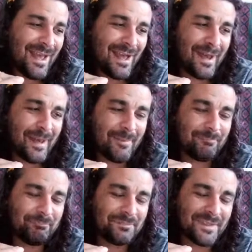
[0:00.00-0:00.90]

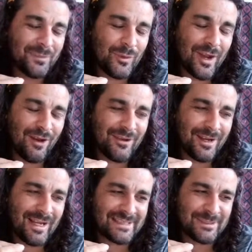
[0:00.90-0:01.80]
Um, we are
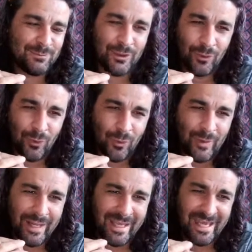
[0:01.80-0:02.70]
at Glastonbury all
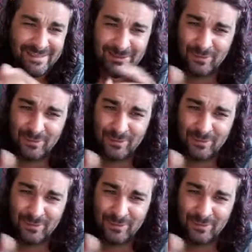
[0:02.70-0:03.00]
weekend.